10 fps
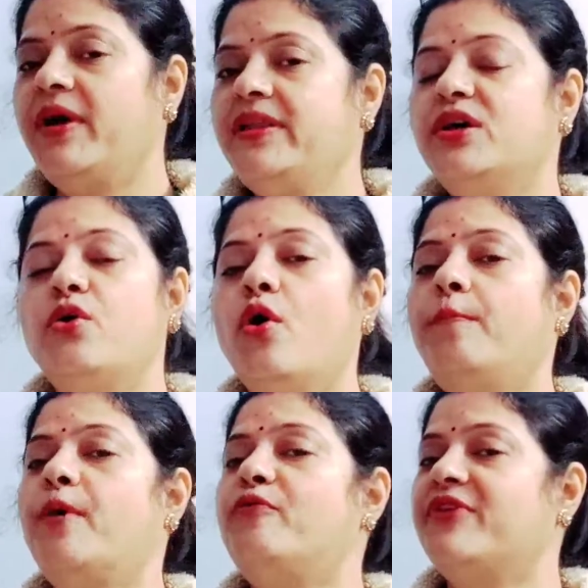in the
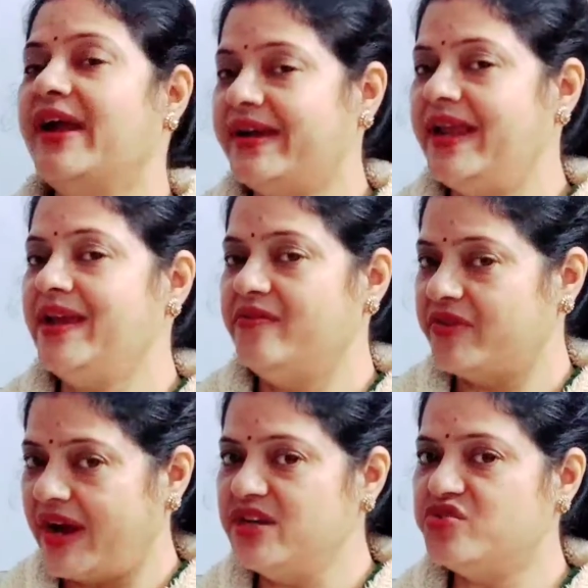hope of getting
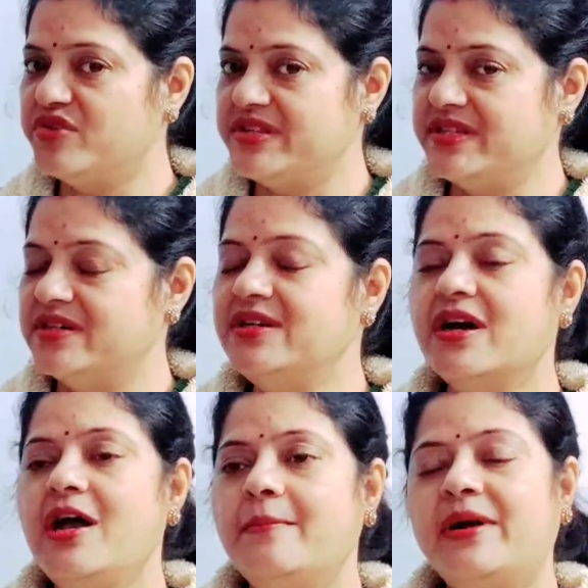right result,
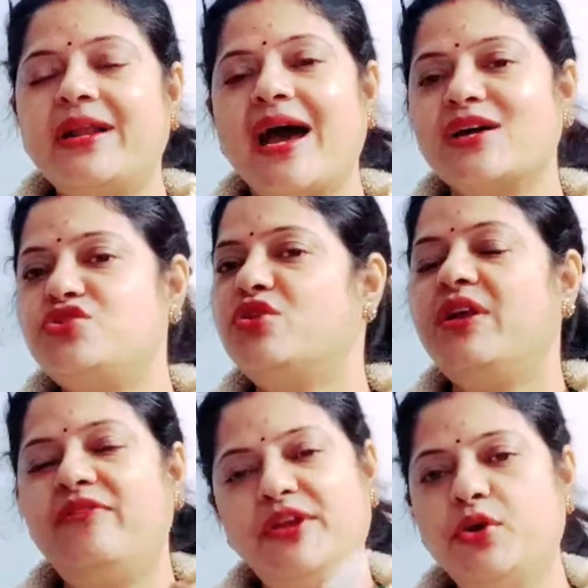but
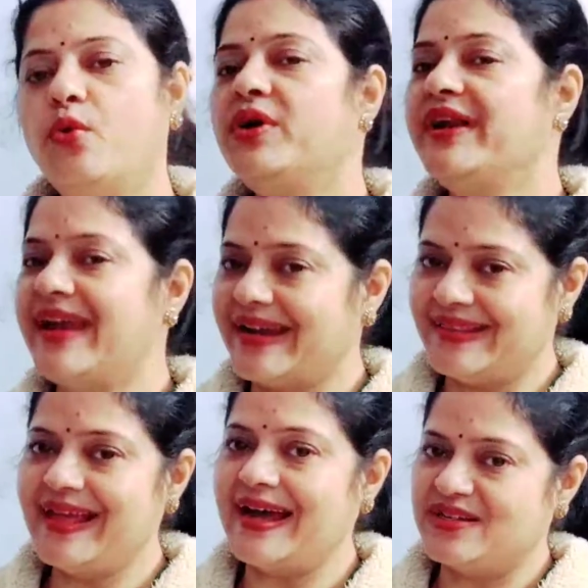actually we don't
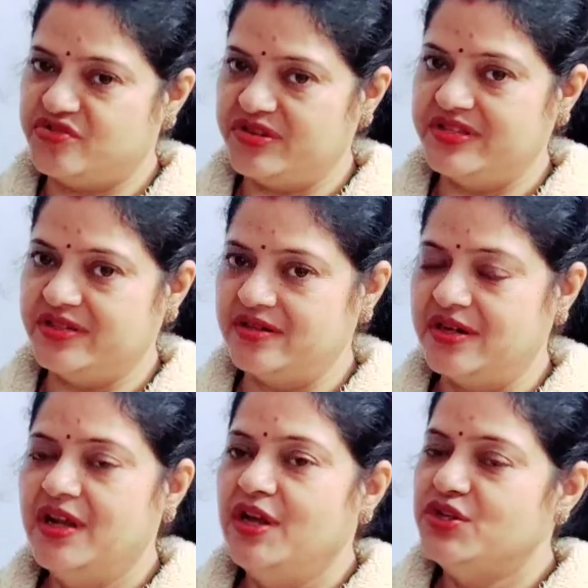get that result.
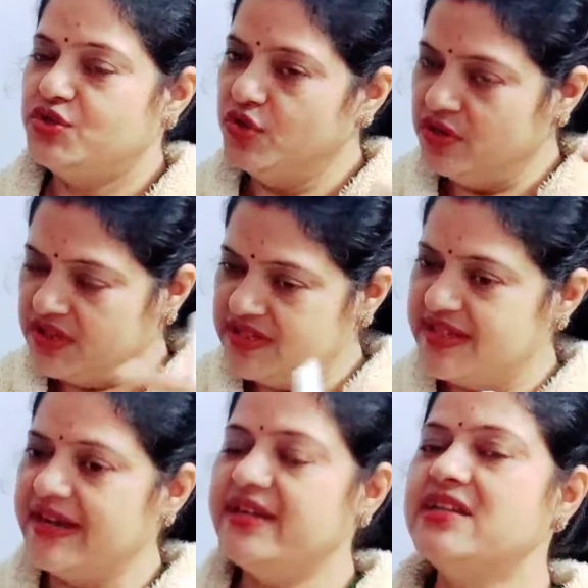So the
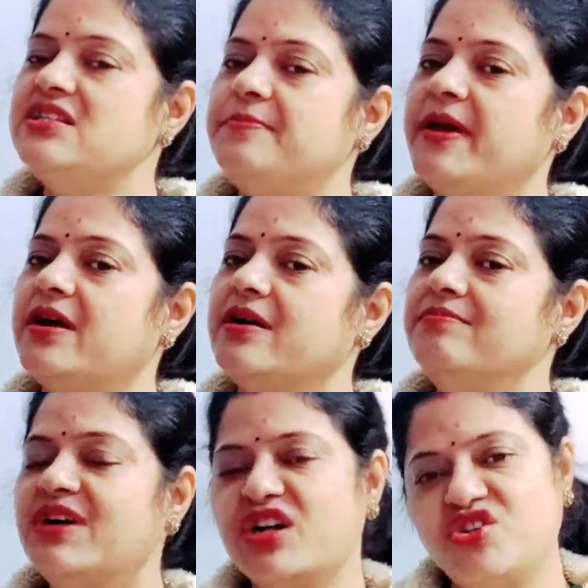sentence
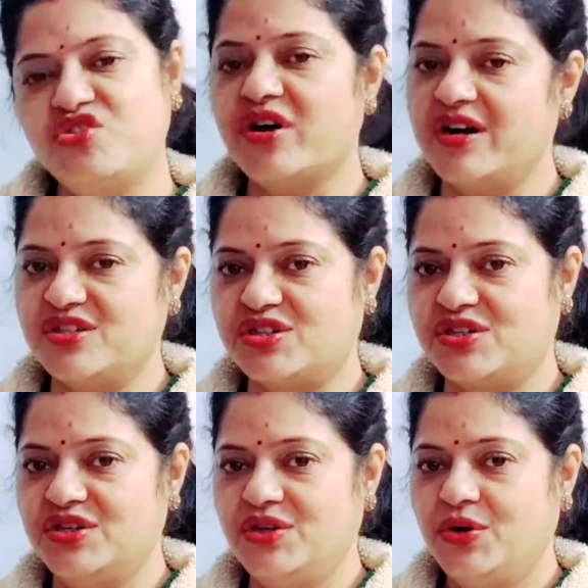become contrast.
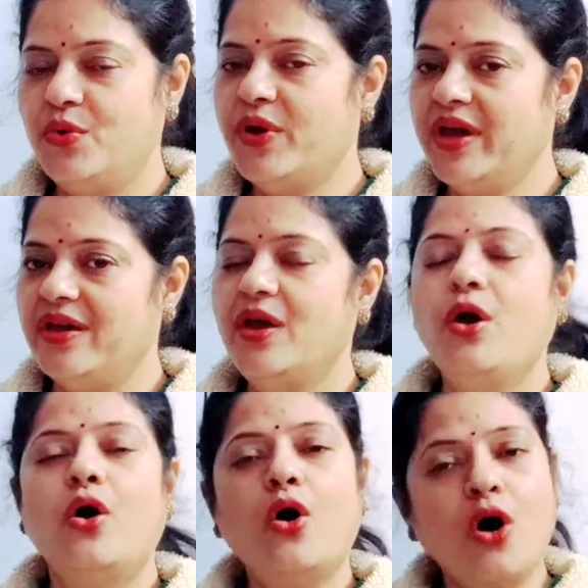Okay,
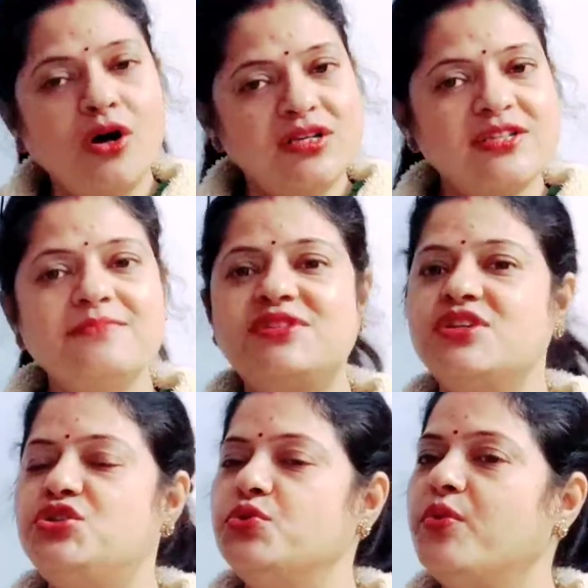or some
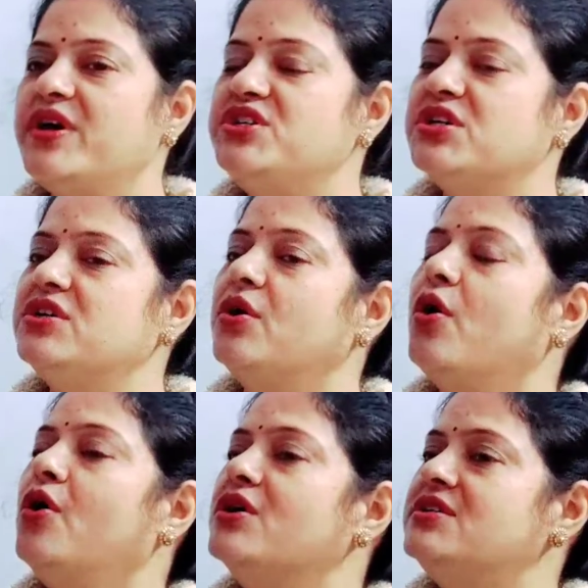situation
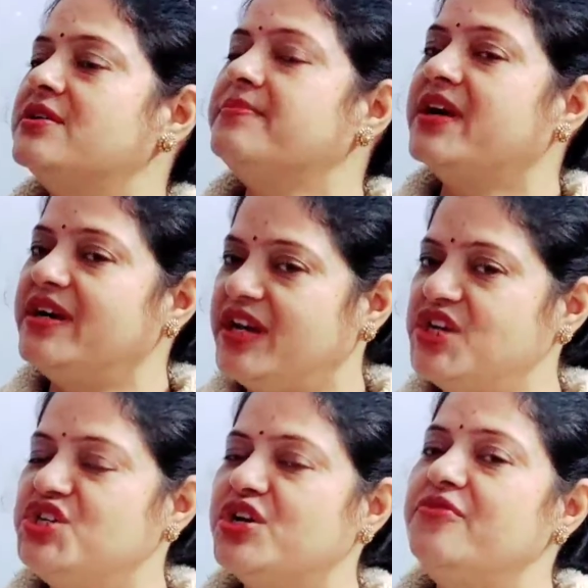or some
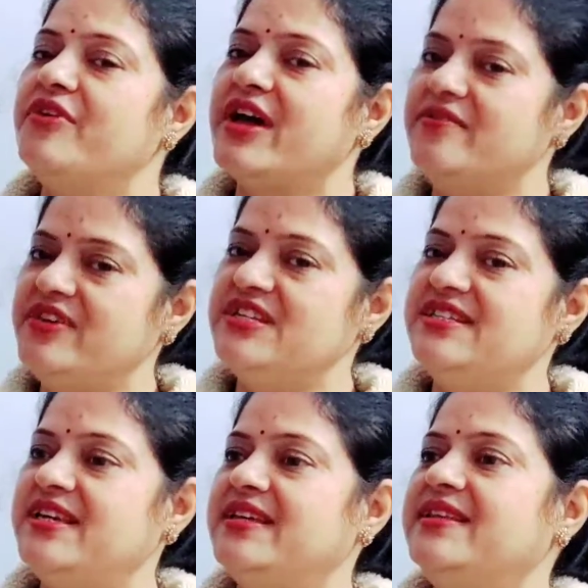condition where we
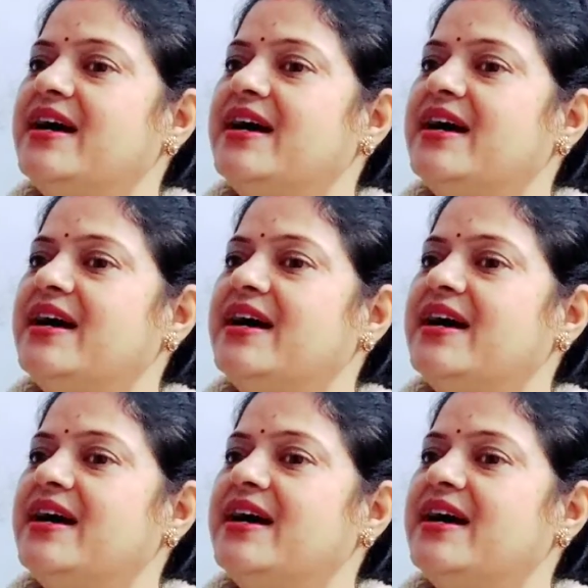see